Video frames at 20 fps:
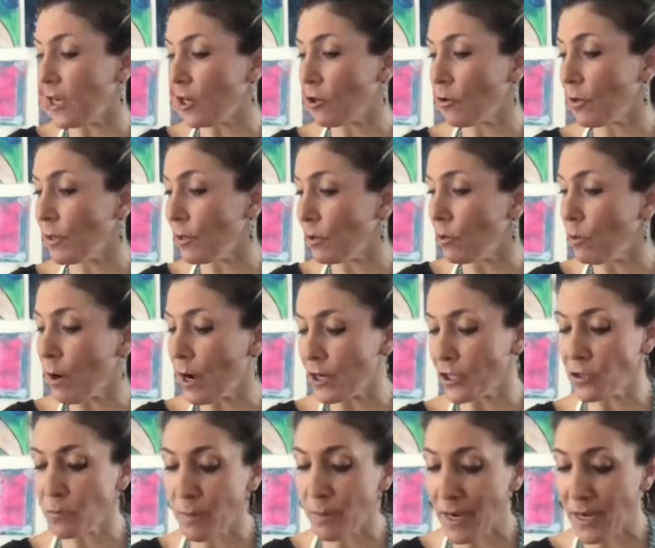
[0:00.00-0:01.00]
acrylic
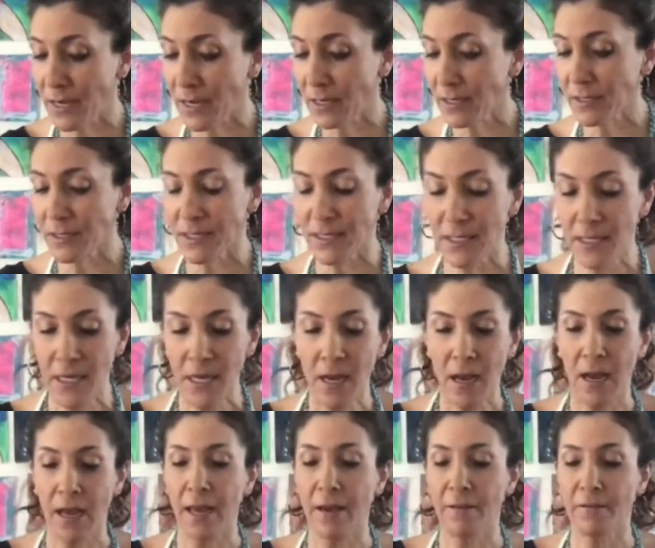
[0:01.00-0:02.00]
gouache paints.
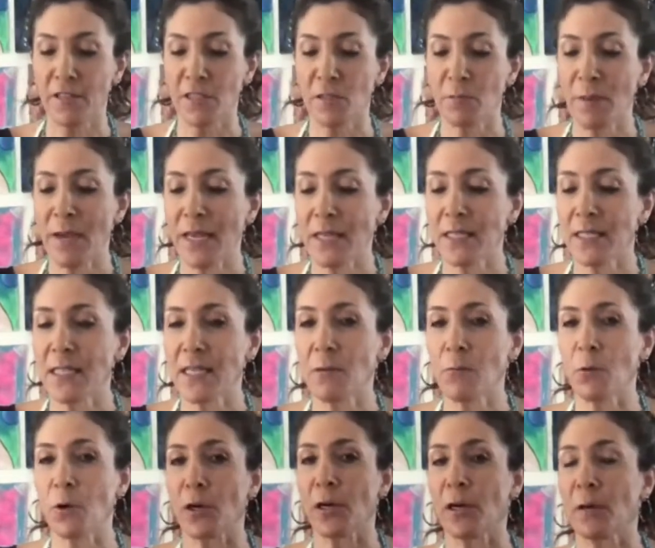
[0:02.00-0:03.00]
I have this painting,
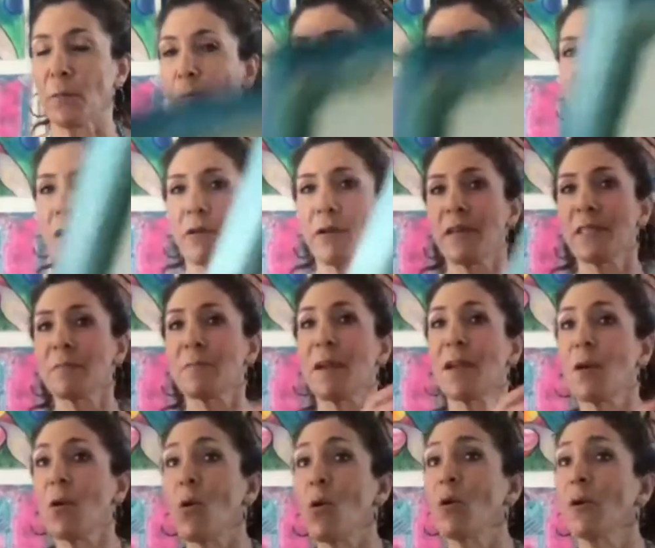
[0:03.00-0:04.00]
work in progress. My
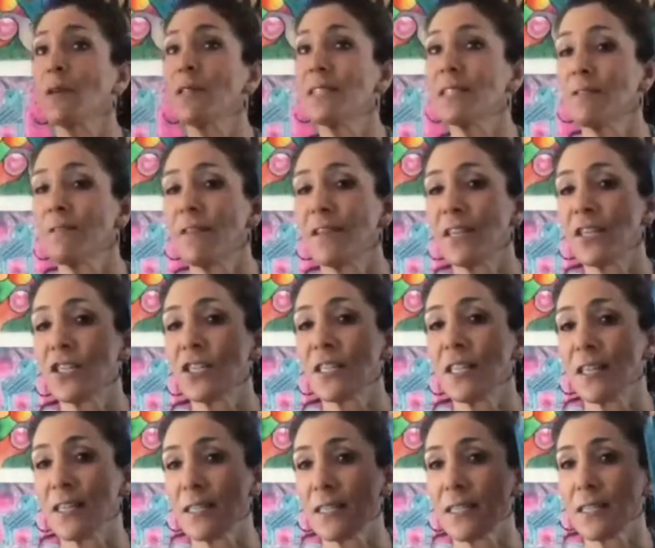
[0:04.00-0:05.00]
goal is to finish
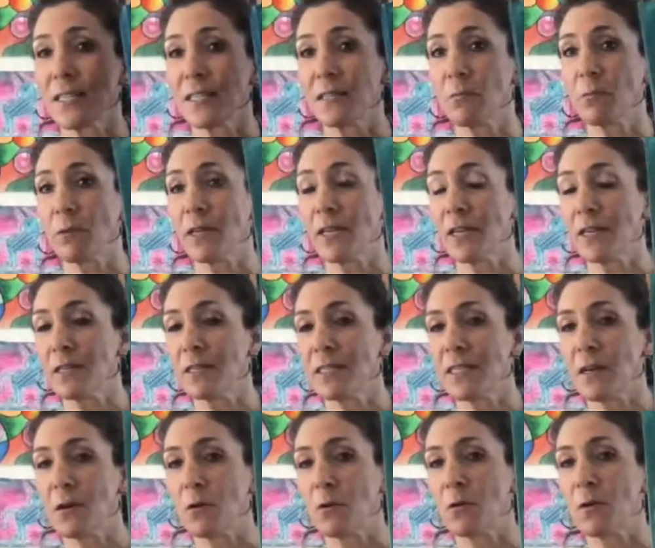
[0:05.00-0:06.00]
this week.
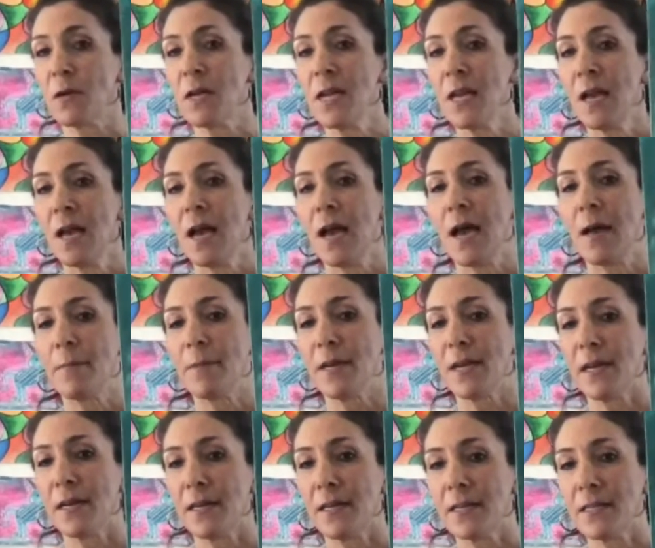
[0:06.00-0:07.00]
So I'm going
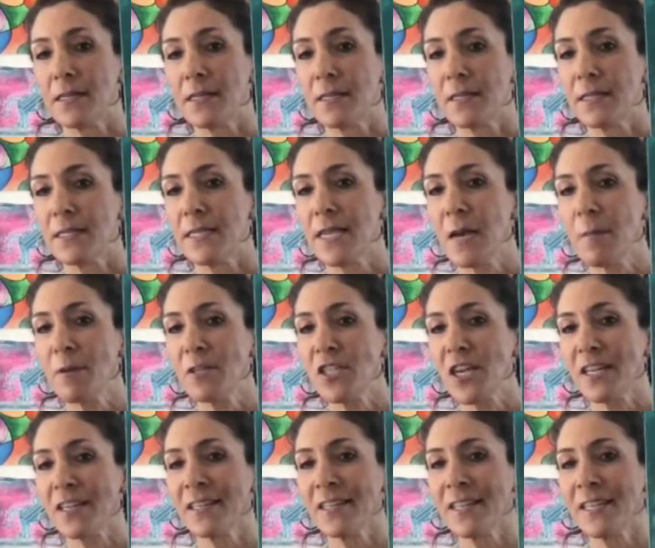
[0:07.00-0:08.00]
to see how much
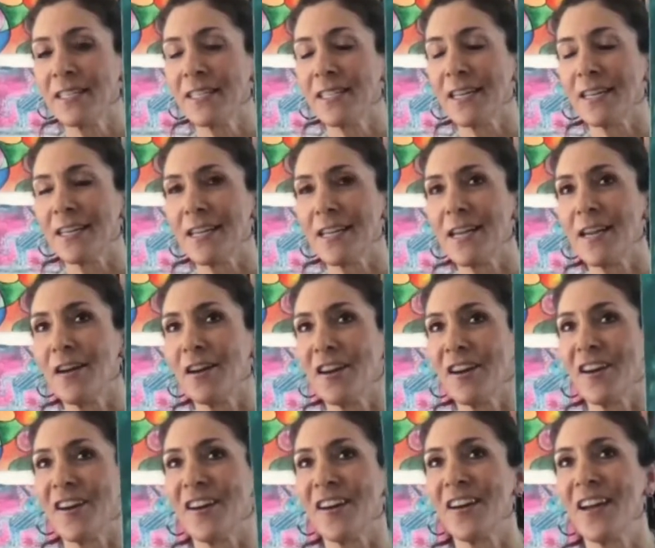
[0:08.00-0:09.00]
I can get done
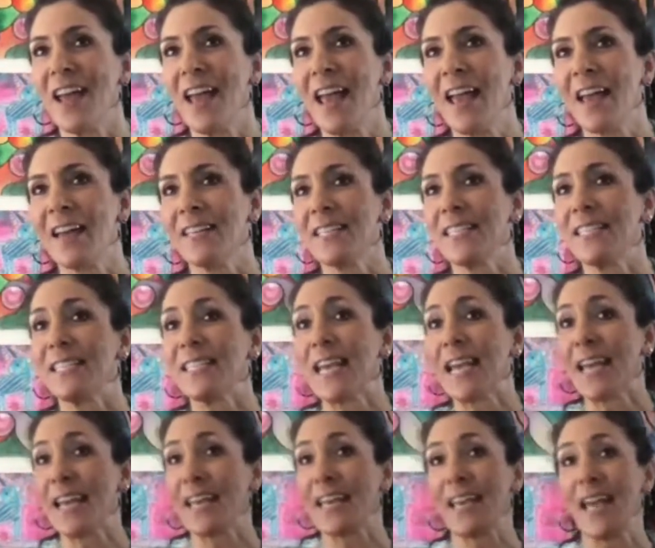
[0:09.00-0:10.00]
here
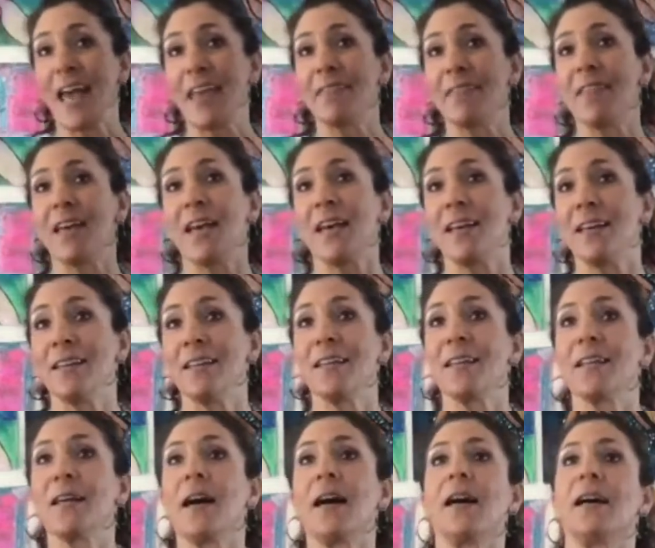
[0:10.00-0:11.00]
today, and then
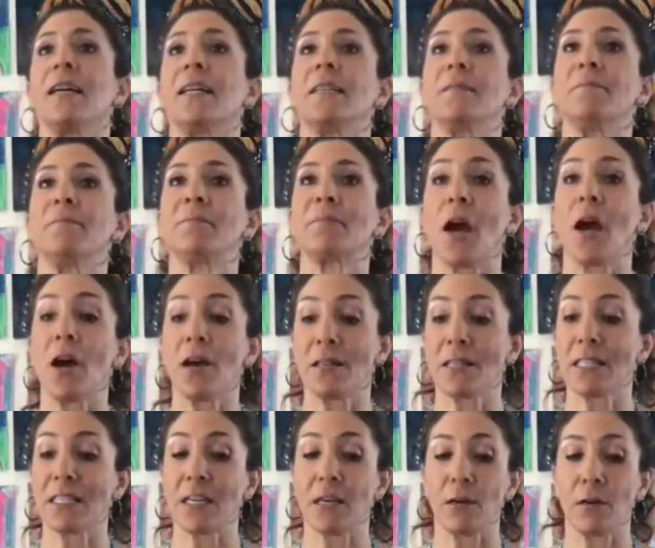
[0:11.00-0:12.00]

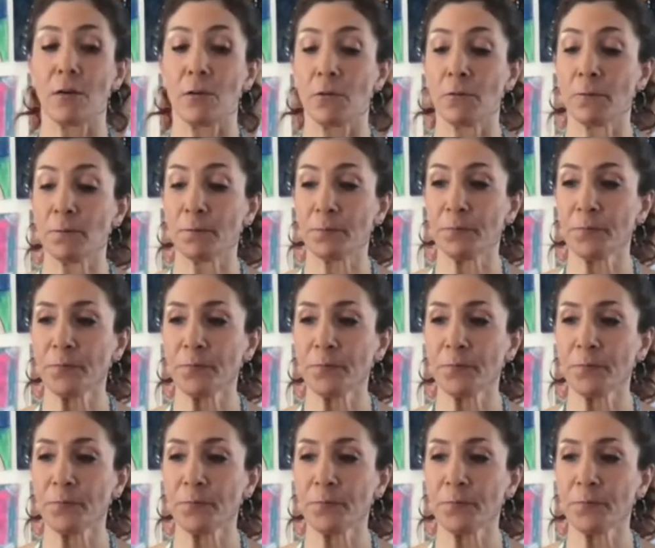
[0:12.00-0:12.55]
also